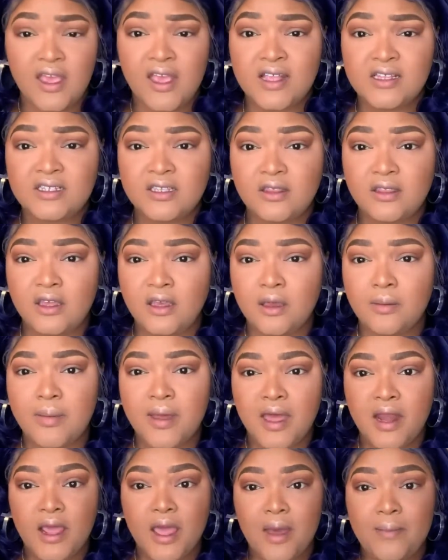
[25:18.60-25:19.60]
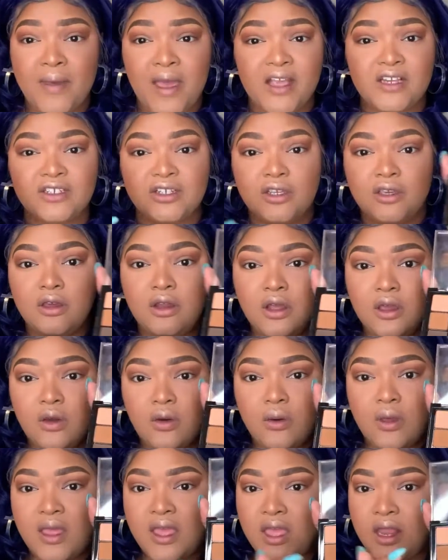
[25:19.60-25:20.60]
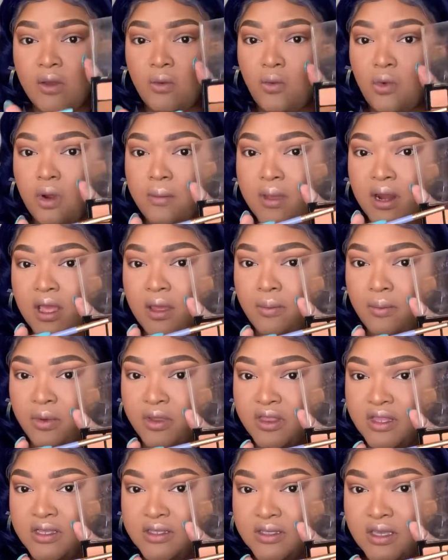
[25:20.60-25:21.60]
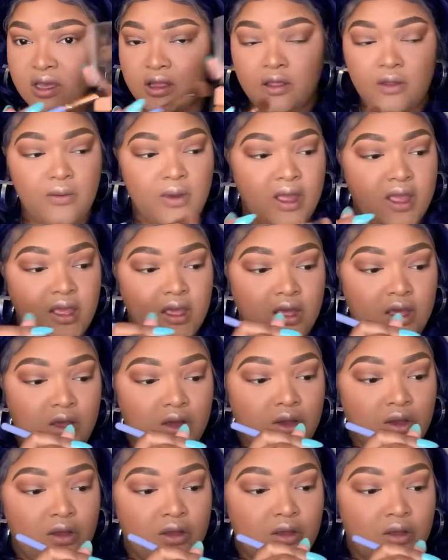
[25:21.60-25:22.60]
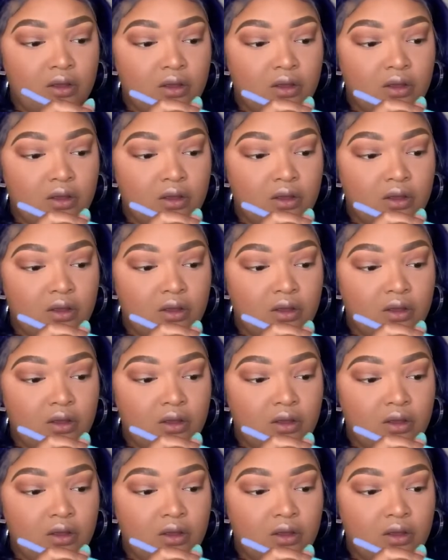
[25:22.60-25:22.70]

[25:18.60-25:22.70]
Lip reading: And to think about it, I'm actually gonna go ahead and warm it up with this color right here.